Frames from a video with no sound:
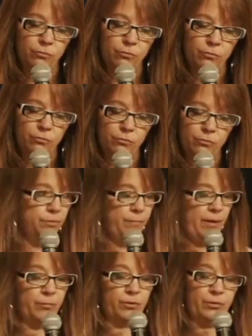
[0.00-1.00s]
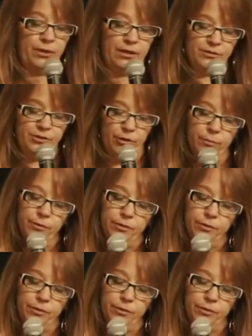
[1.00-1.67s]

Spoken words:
but I do remember on October